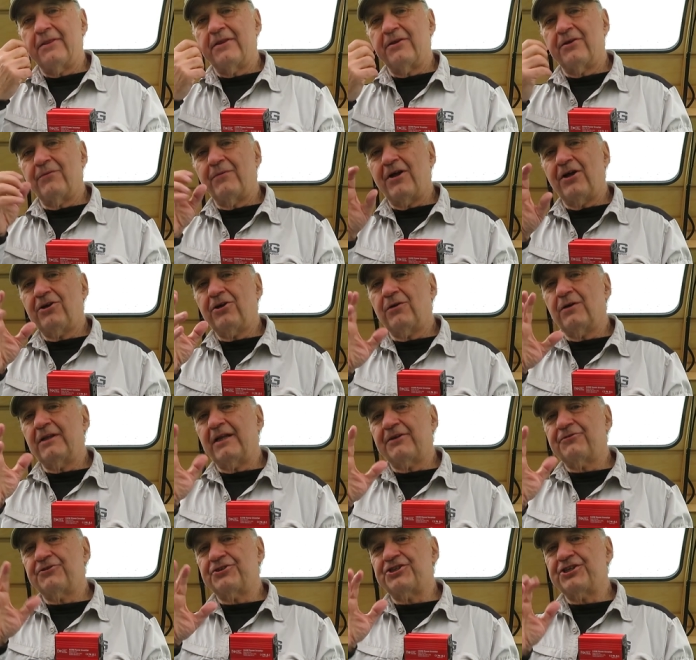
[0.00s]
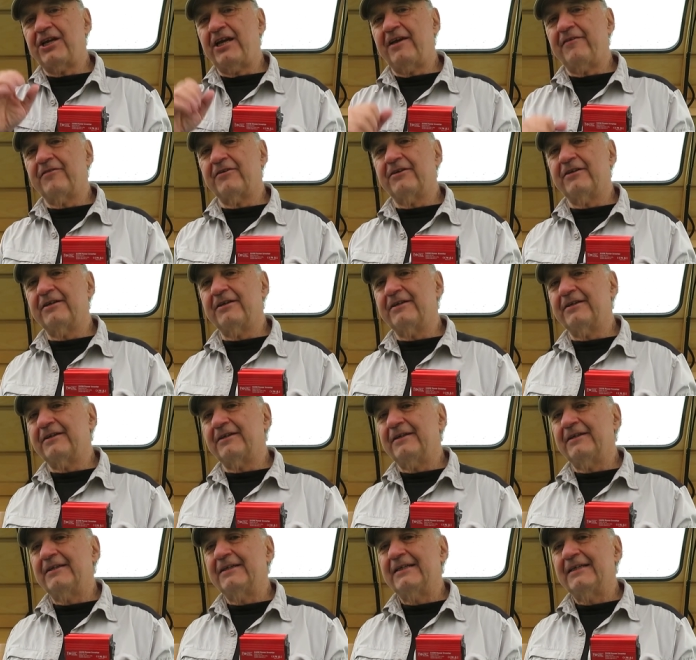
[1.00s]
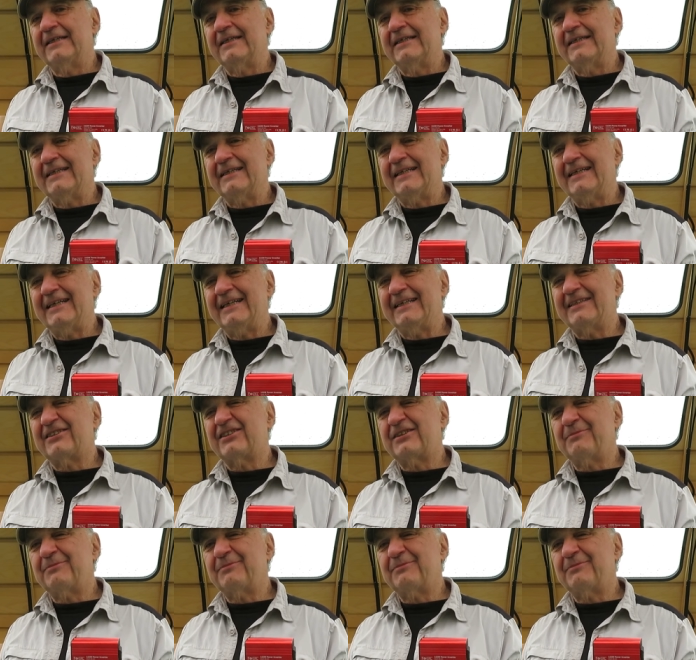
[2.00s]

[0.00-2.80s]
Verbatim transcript: the Norelco electric shaver, it